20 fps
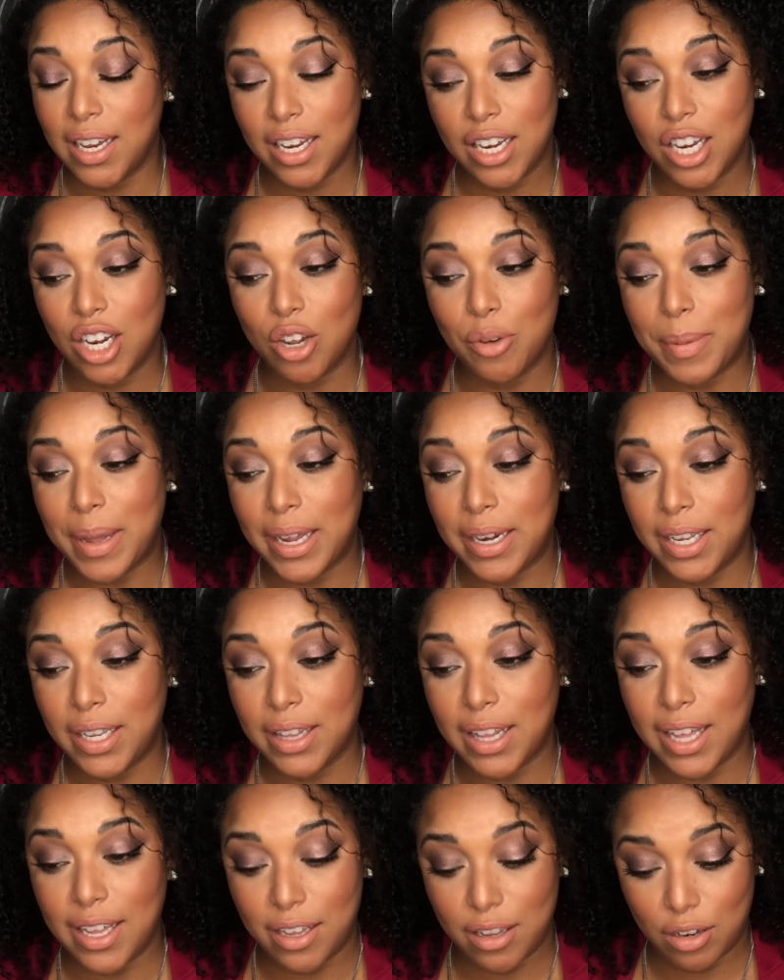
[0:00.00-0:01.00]
nobody
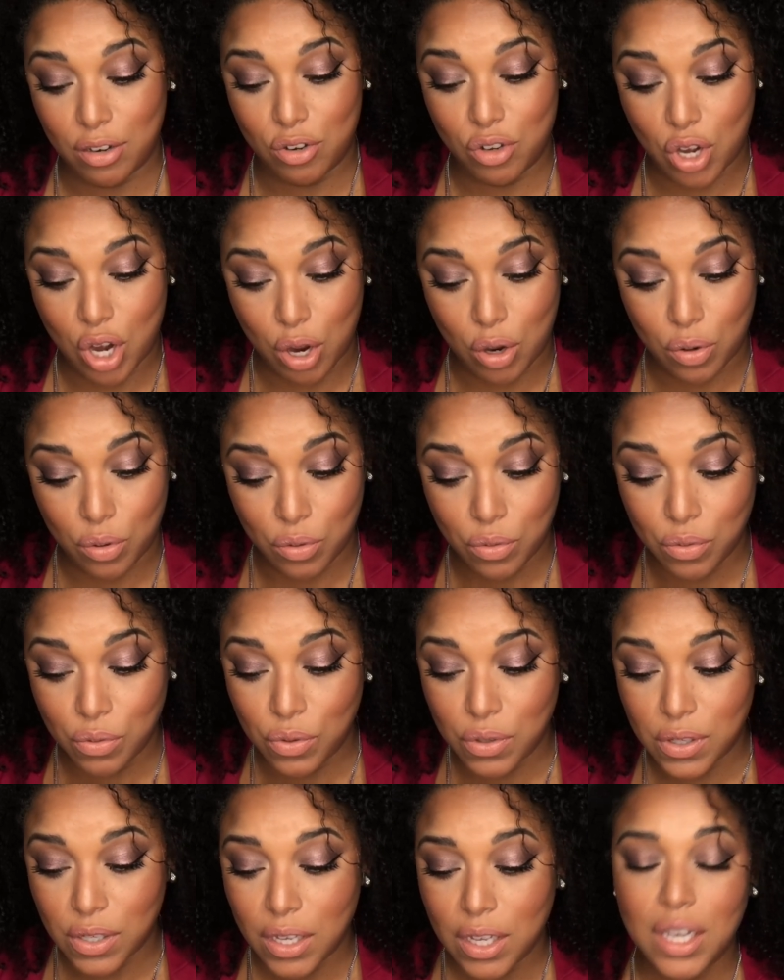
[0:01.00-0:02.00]
like
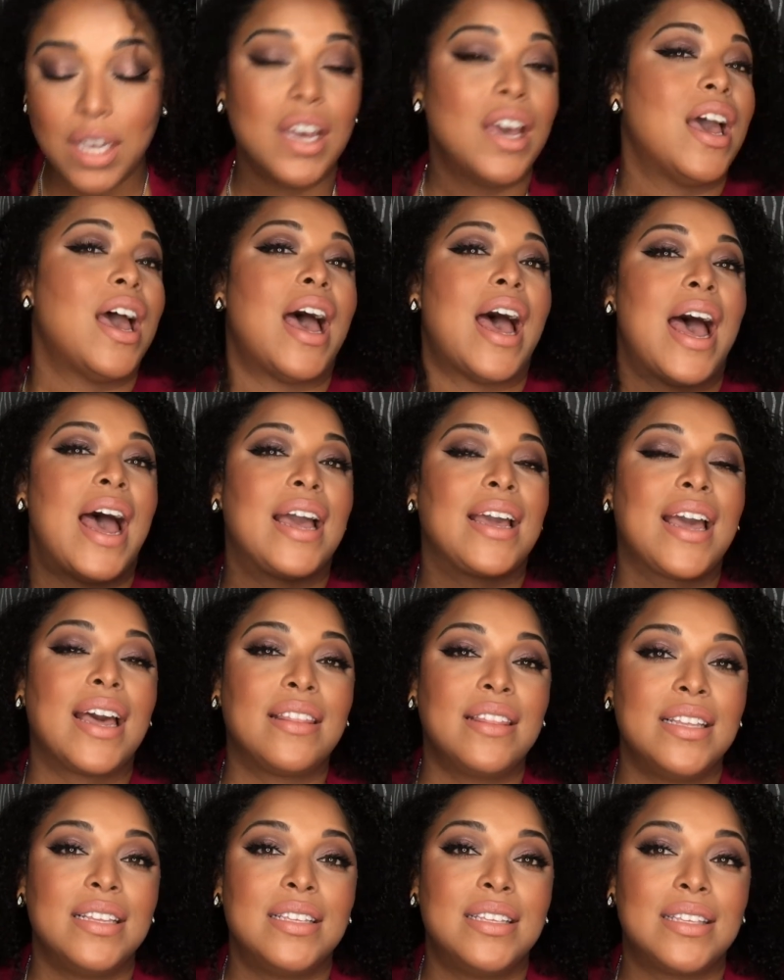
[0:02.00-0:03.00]
knows i
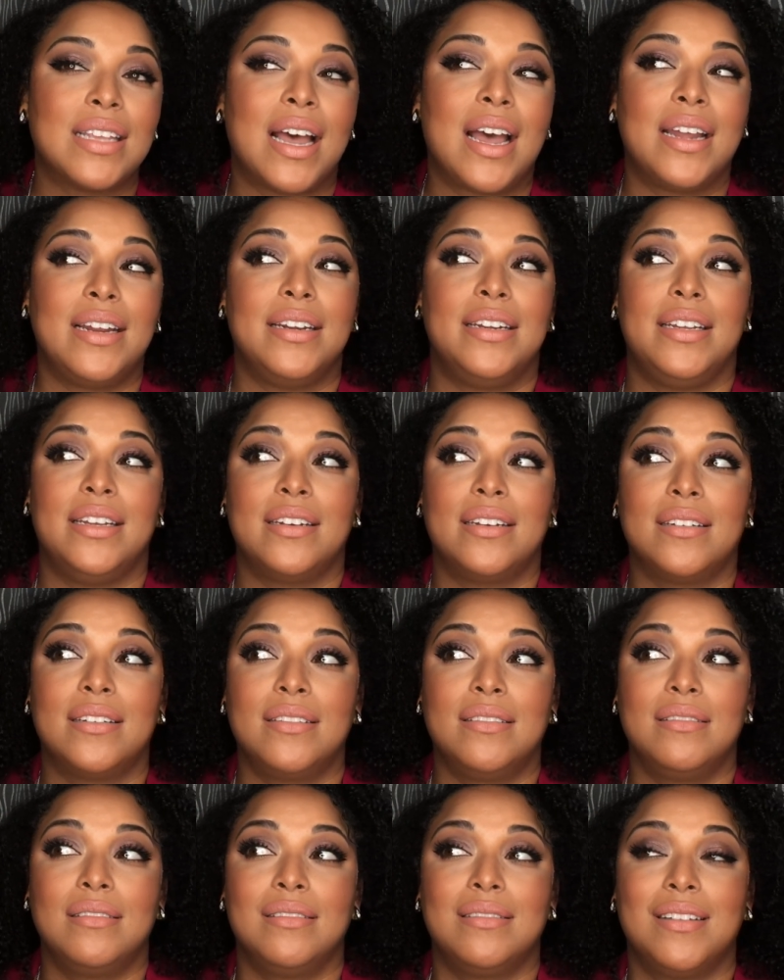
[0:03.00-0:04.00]
got this
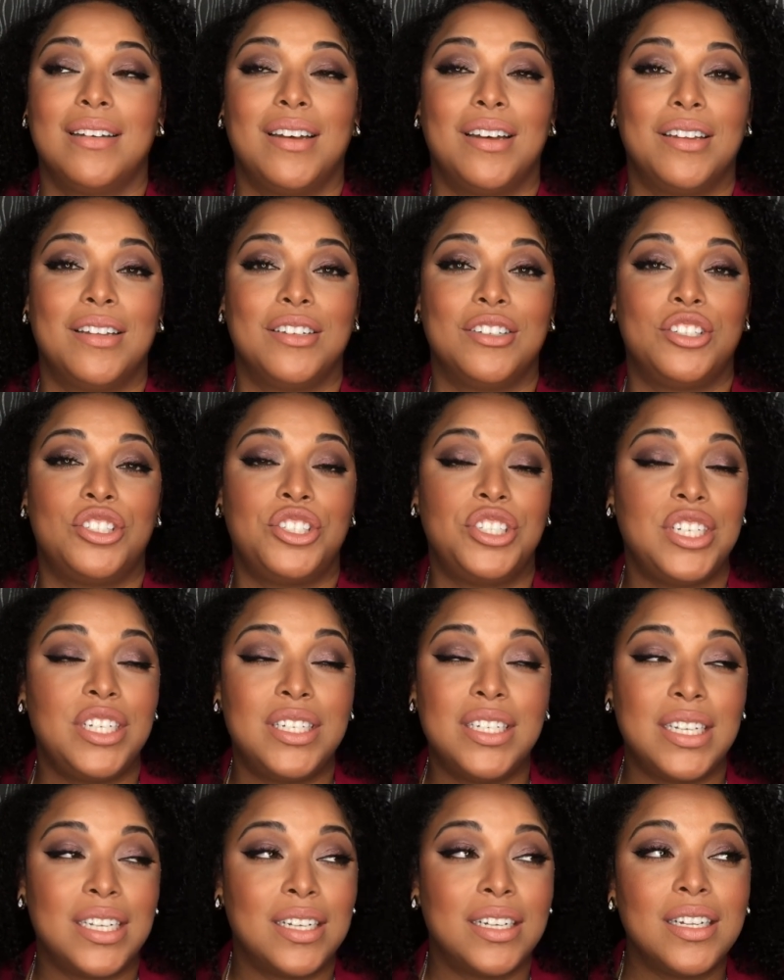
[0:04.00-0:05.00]
idea she
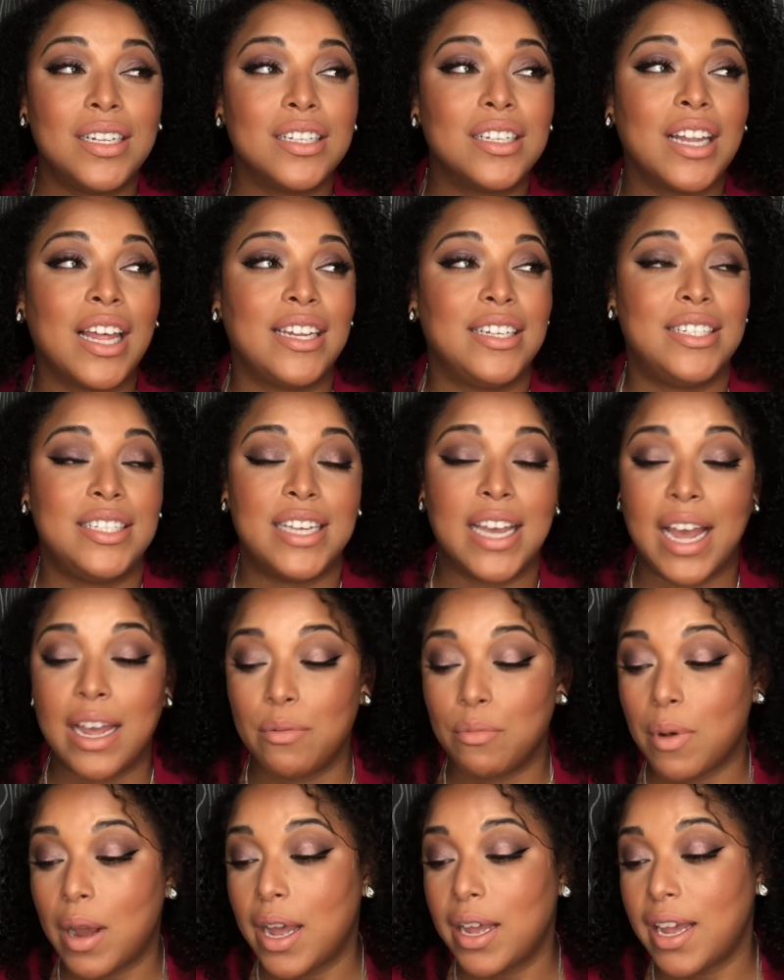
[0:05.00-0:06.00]
did it like
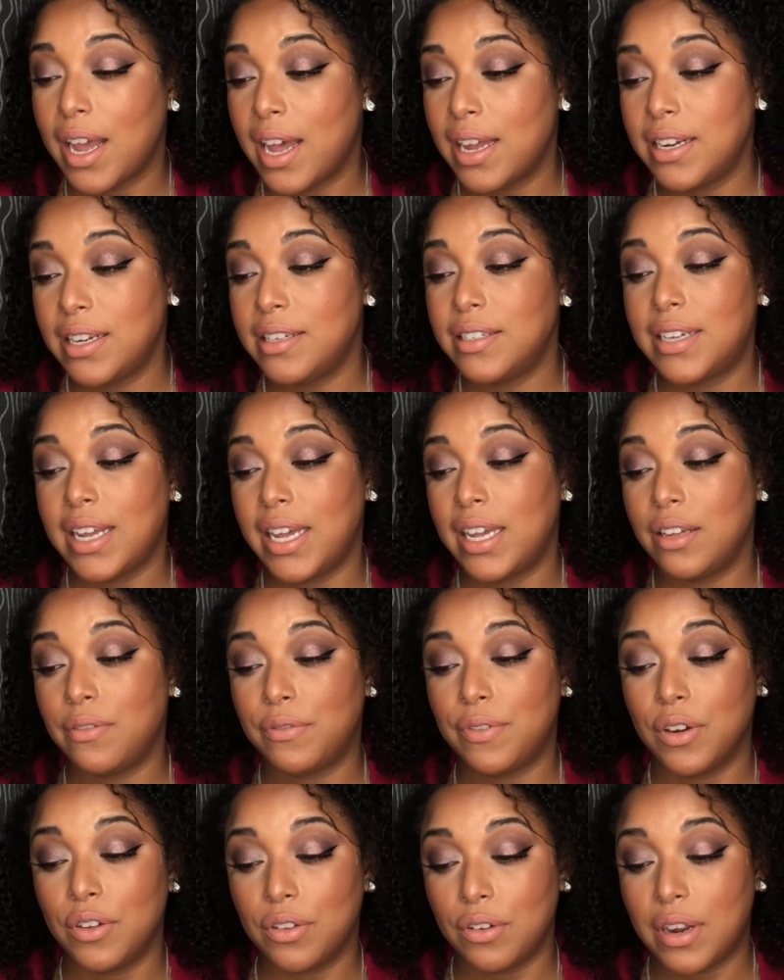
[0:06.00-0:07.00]
diy i didn't take it
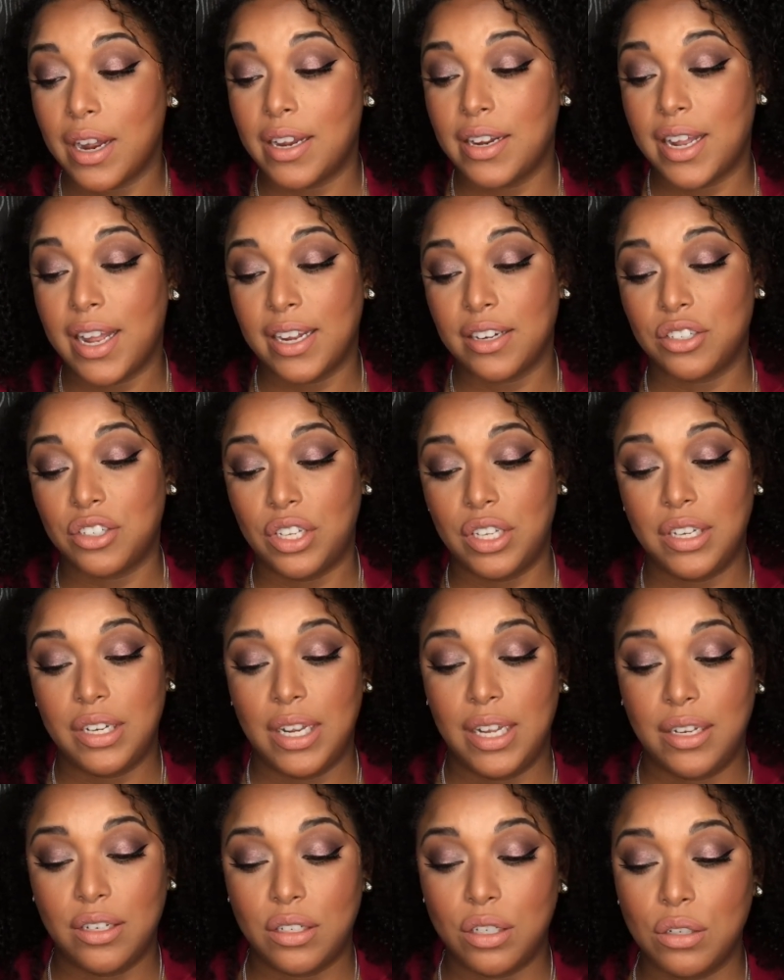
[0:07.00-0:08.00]
further i actually
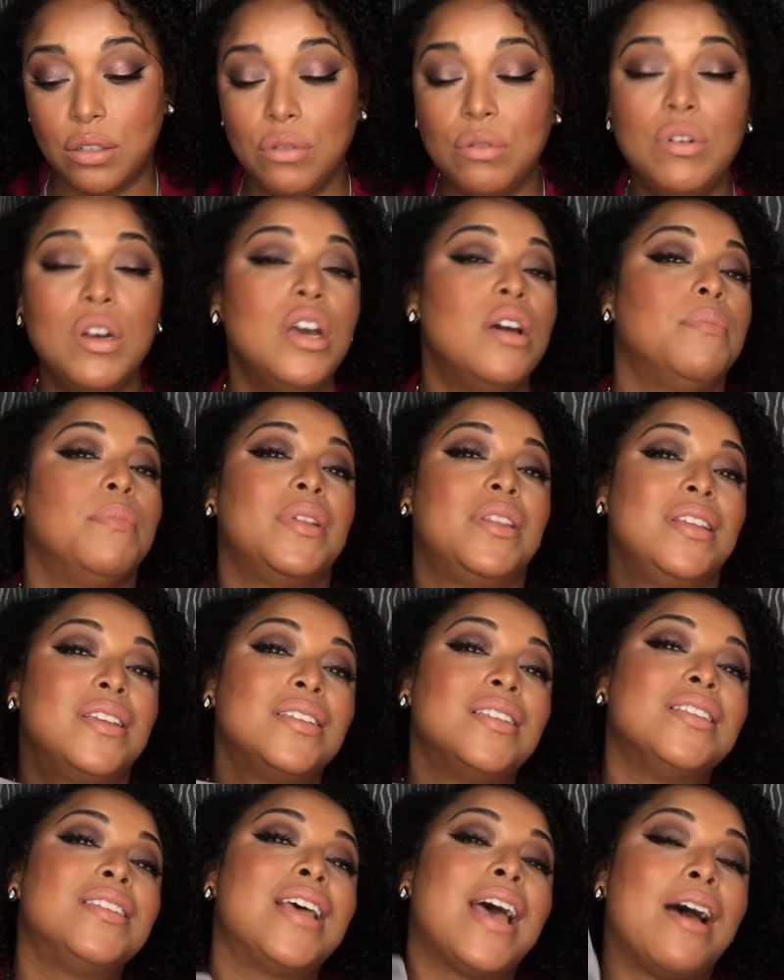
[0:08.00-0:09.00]
need to but
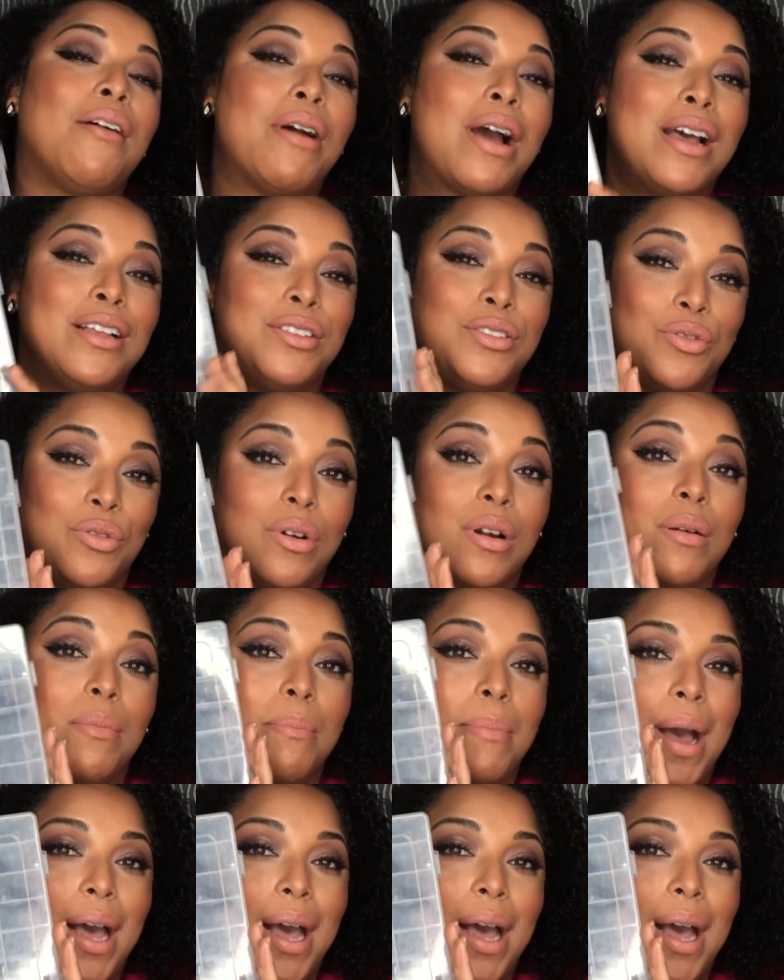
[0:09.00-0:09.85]
this is how i store